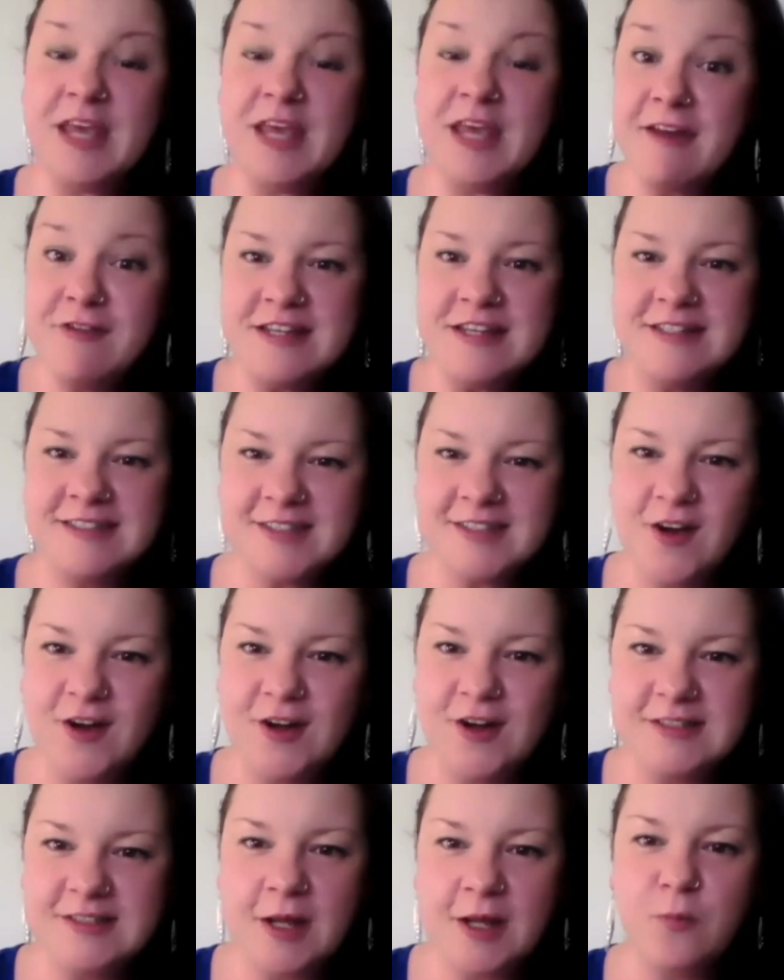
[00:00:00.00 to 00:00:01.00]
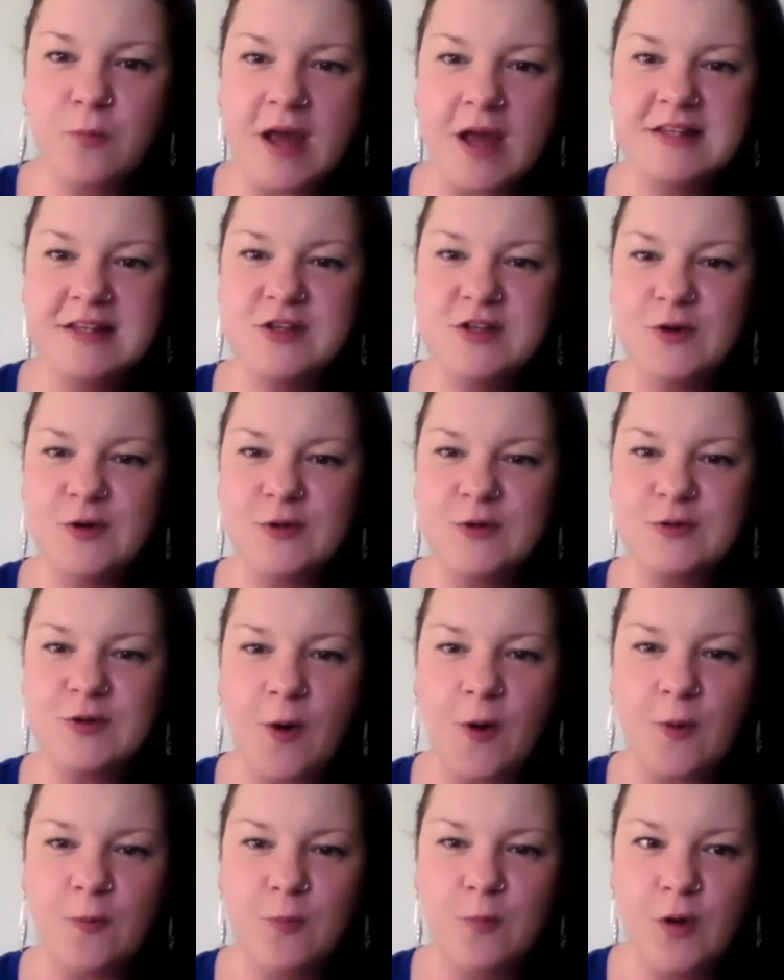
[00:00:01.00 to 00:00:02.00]
Kerry has asked, like, when you're
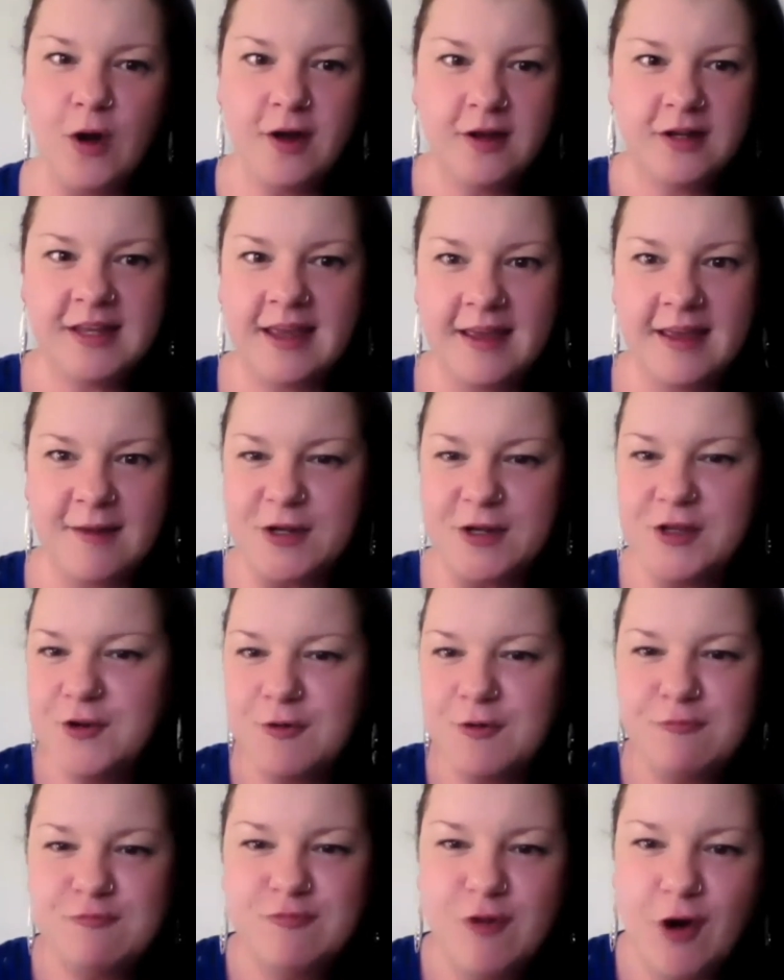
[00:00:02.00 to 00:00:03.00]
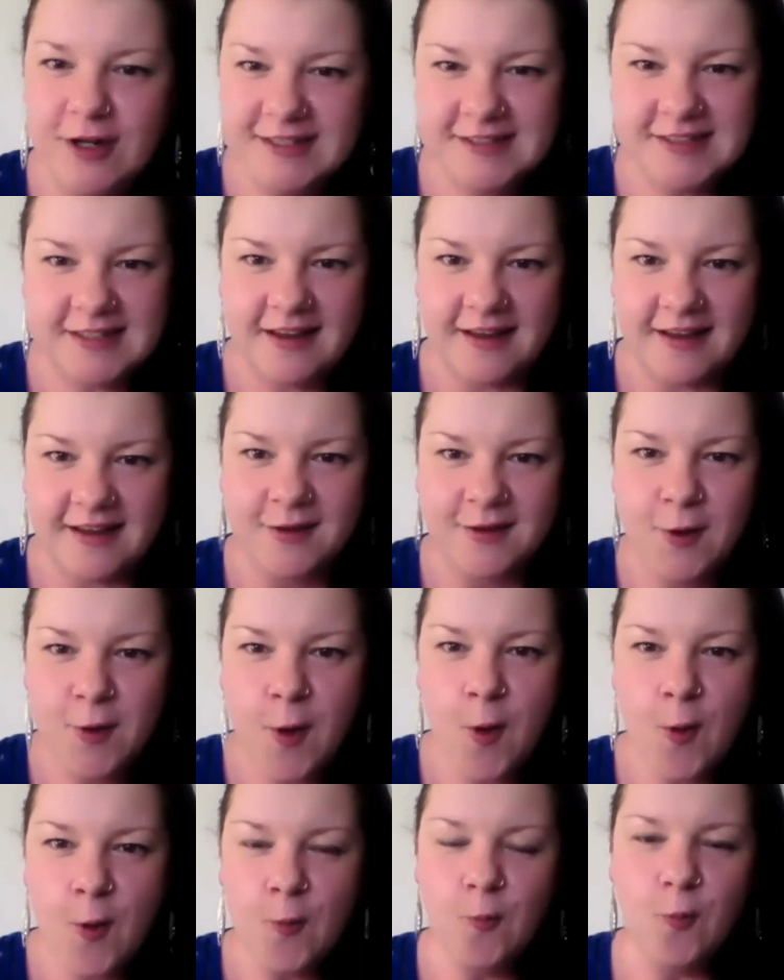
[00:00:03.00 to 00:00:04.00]
not working, when you're not writing,
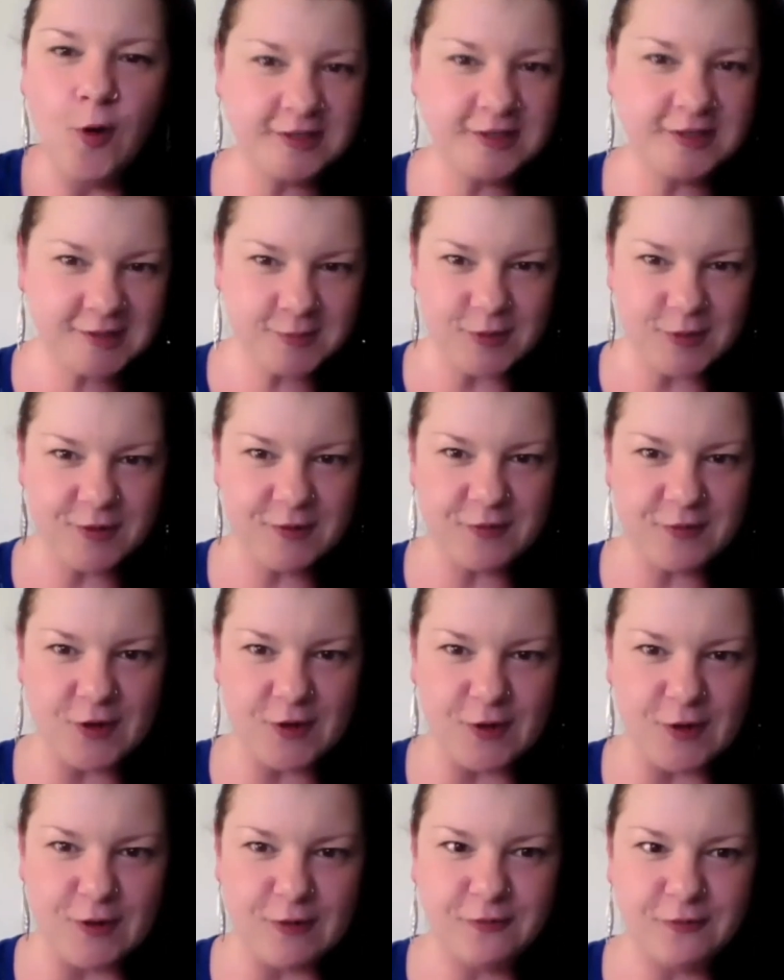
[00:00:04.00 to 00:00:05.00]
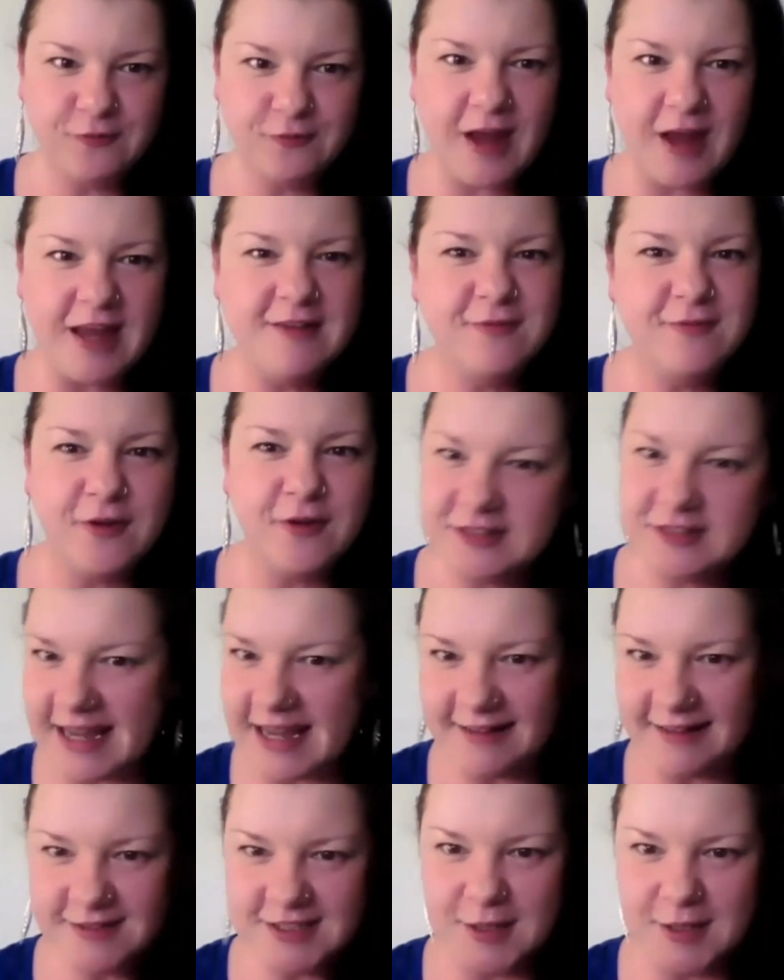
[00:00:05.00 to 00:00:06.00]
what's one of your favorite
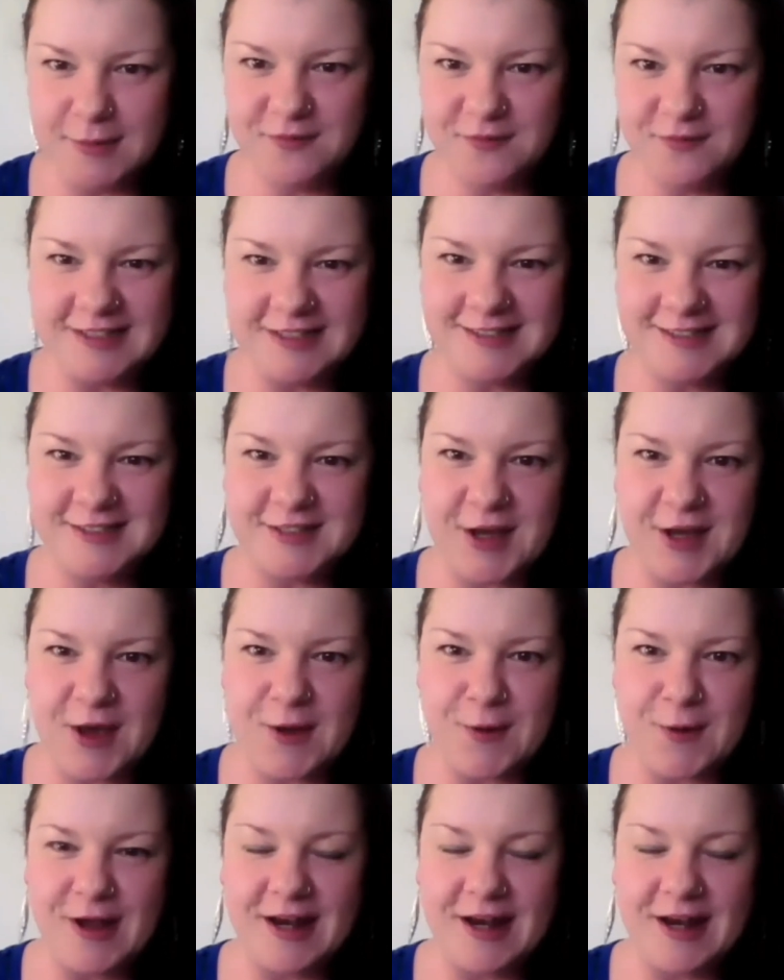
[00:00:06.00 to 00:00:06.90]
downtime things to do?